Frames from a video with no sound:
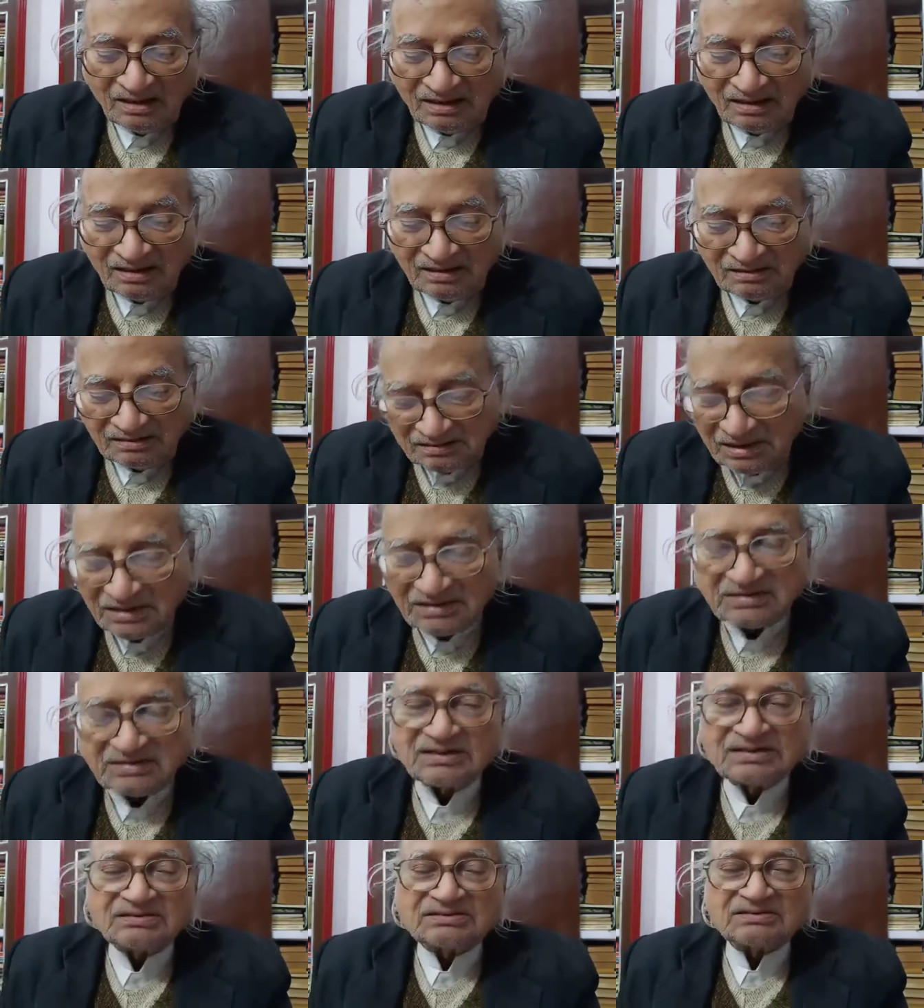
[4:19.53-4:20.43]
This
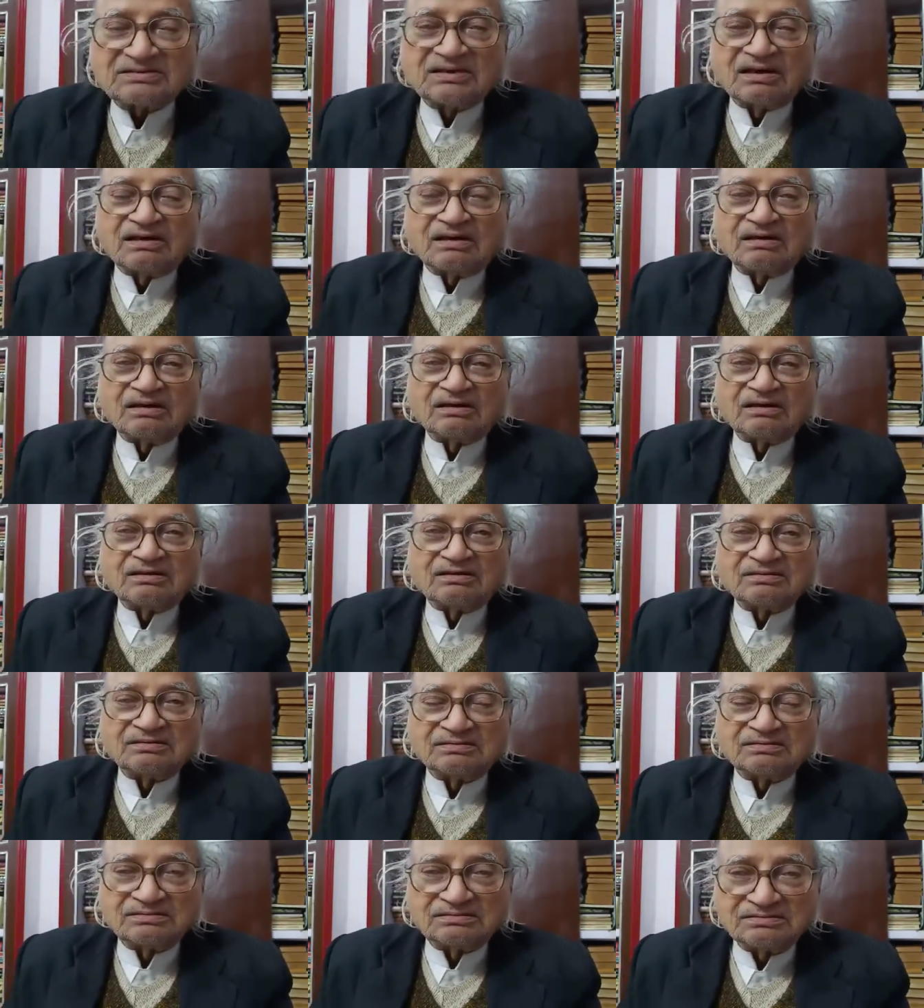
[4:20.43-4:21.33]
is the
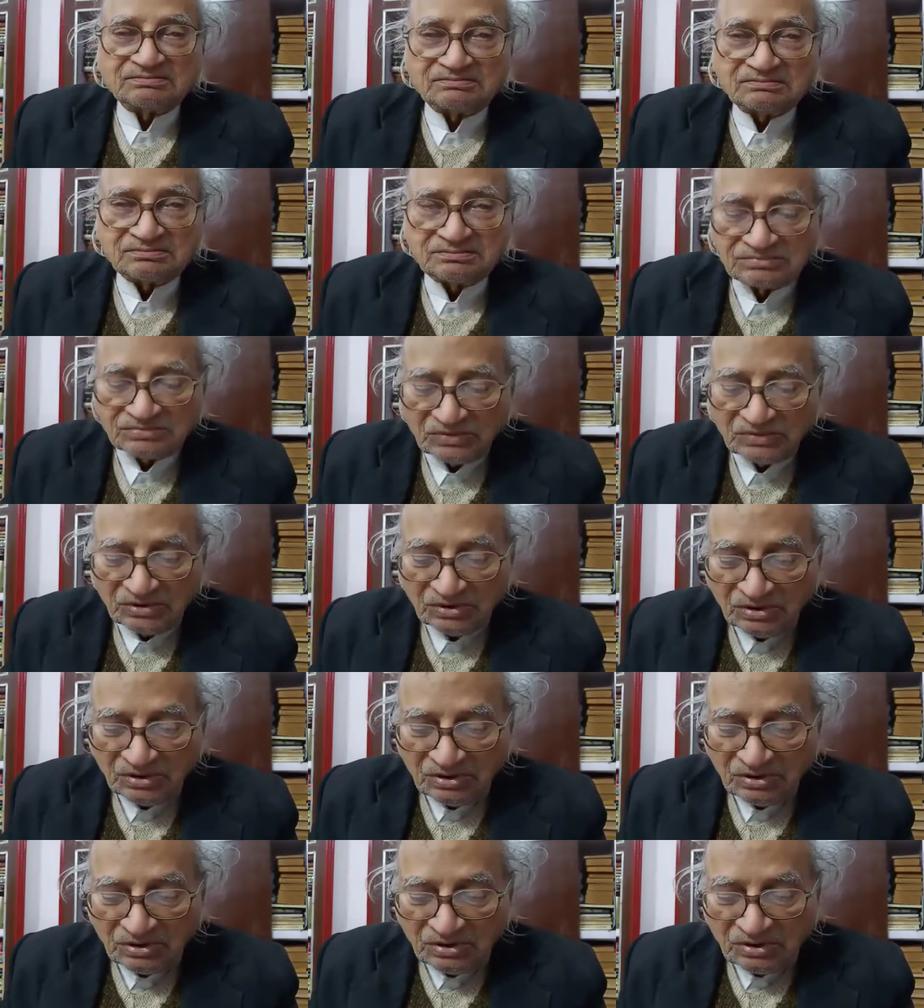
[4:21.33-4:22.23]

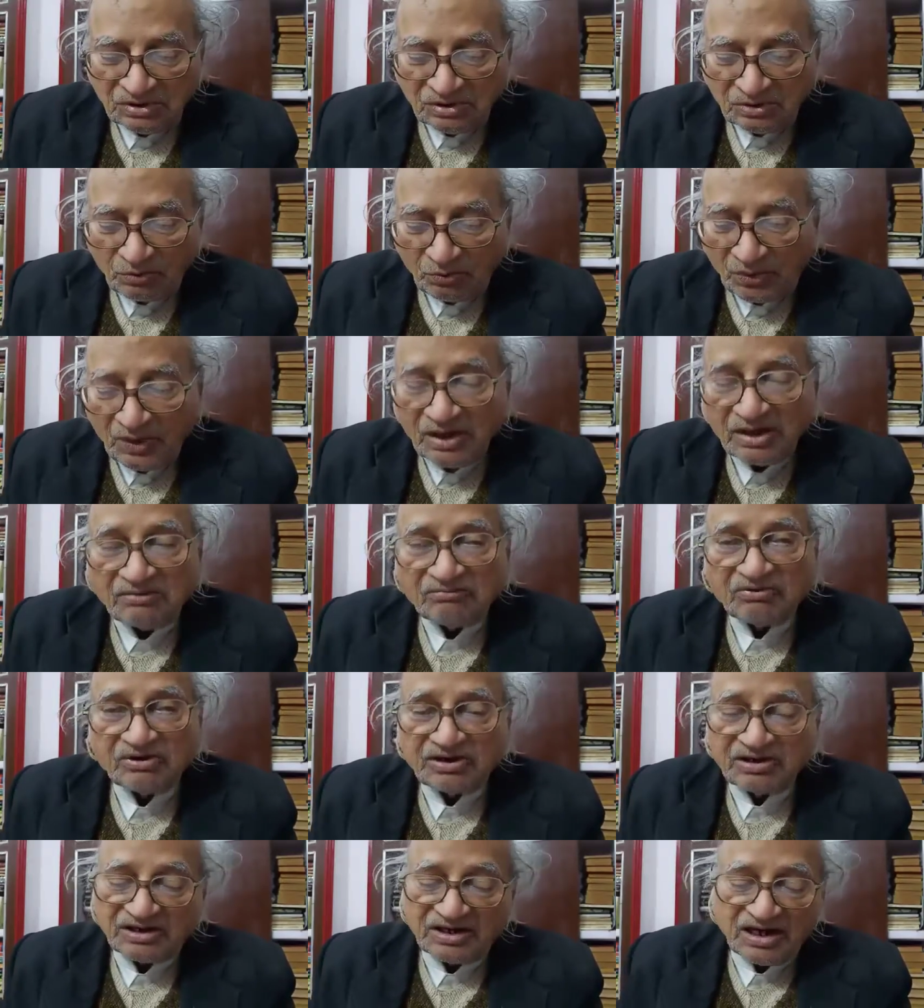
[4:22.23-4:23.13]
way we
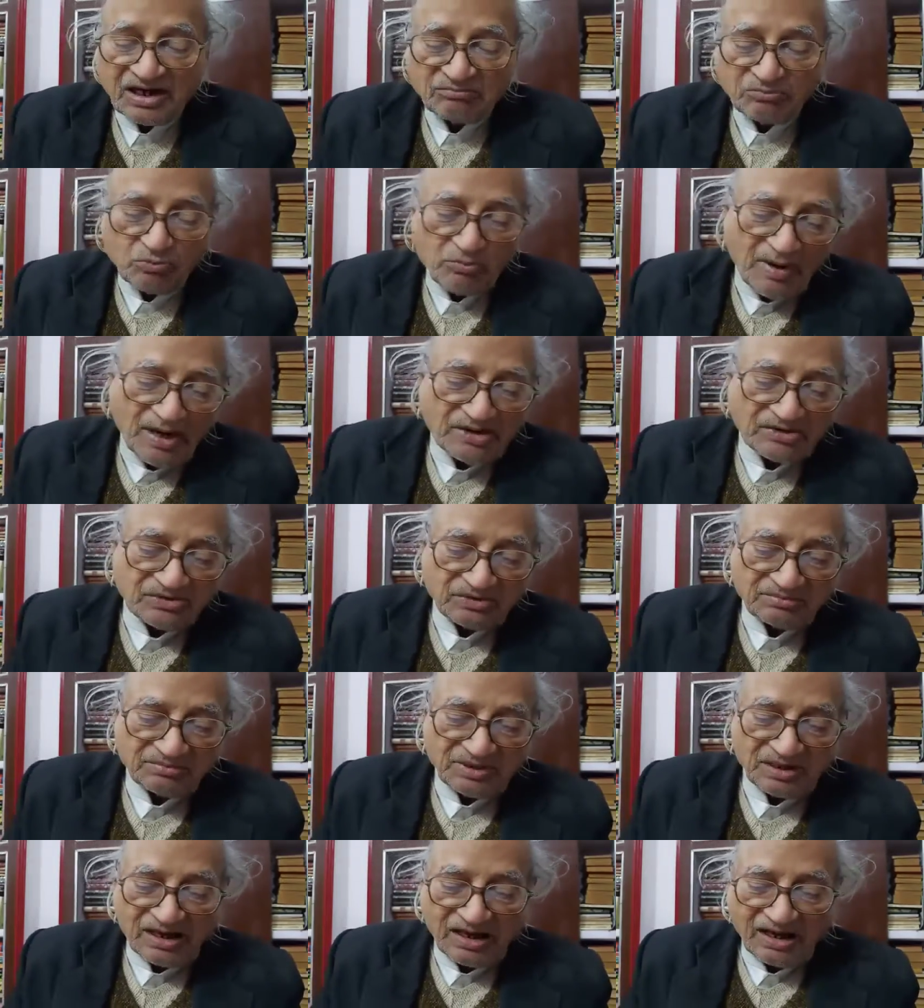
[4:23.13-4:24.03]
create momentum
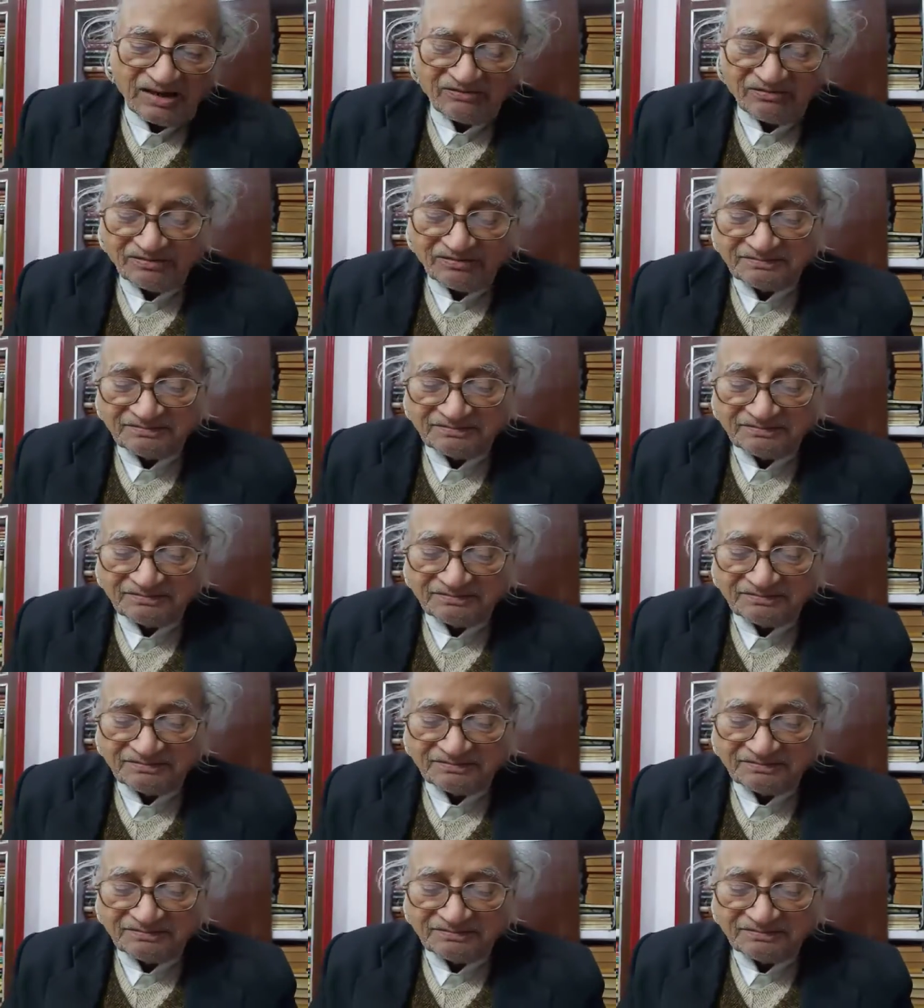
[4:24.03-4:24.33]
in life.